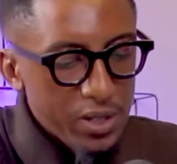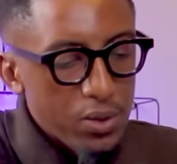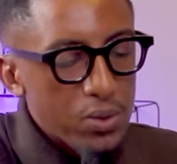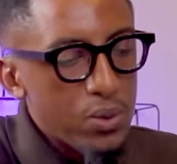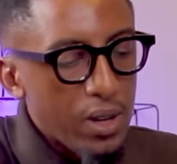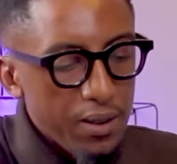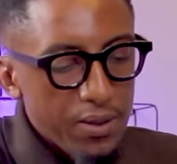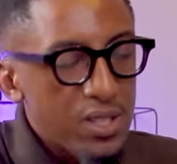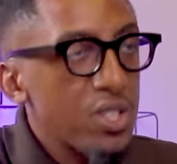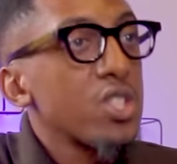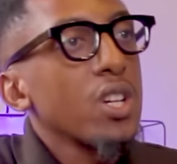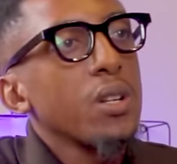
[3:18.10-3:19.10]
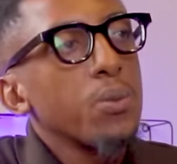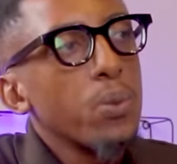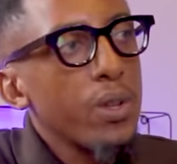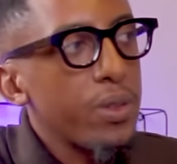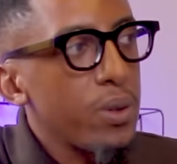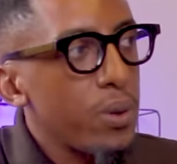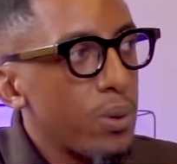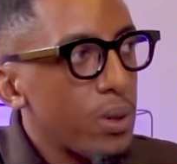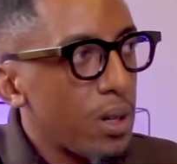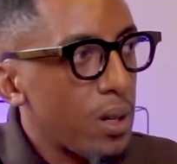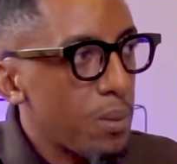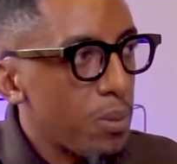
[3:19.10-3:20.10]
wanting to have this chat with you
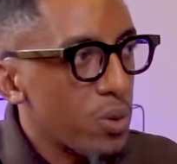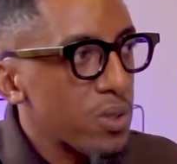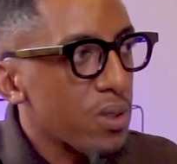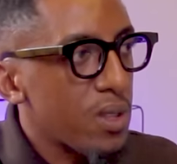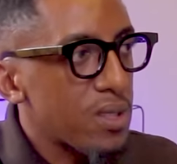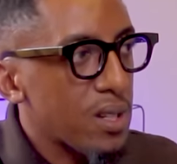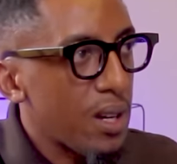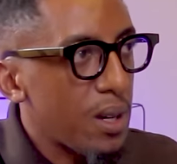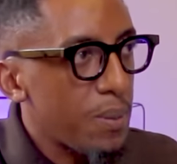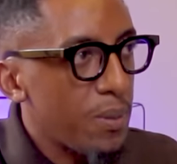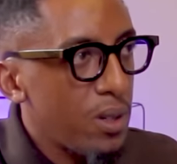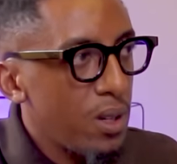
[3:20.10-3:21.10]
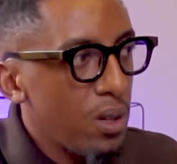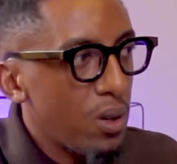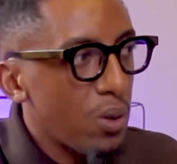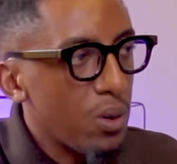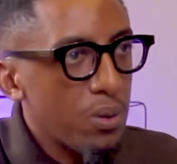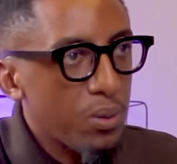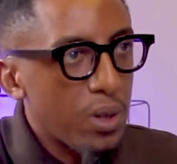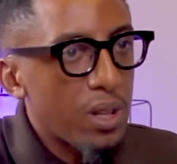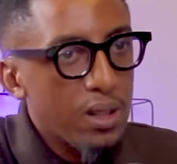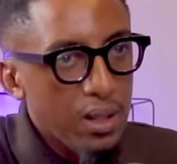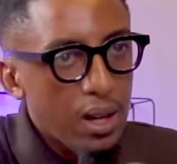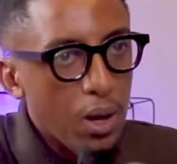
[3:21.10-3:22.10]
most of the time. Oh,
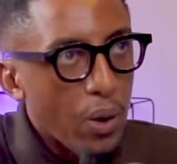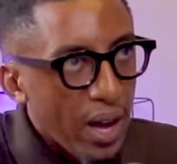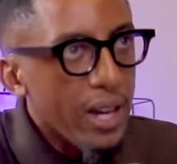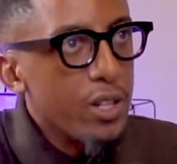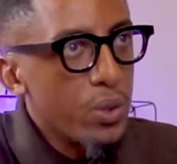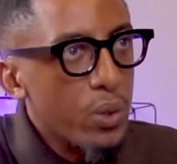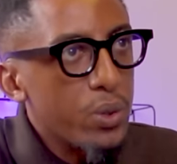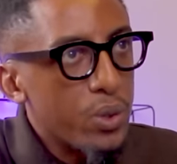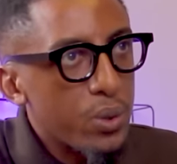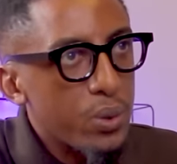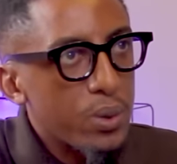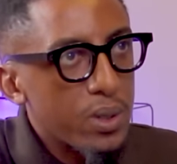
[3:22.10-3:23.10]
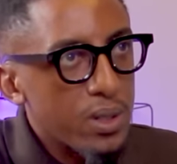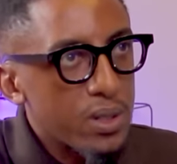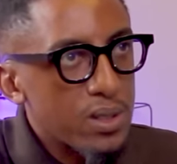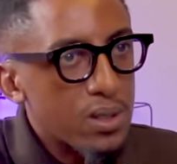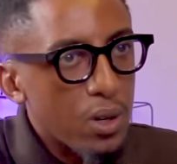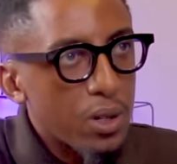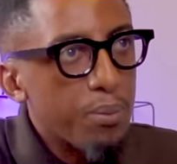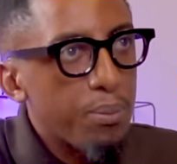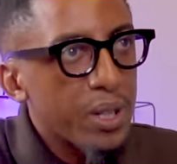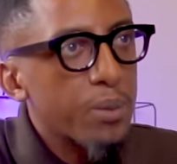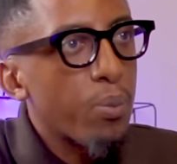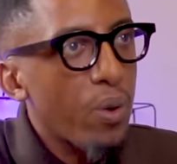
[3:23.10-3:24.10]
well, how I know you is on
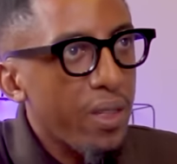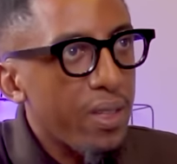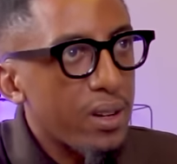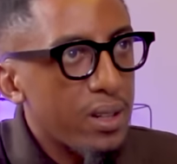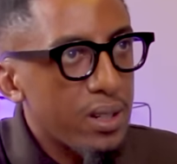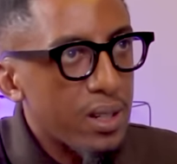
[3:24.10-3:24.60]
Big Brother.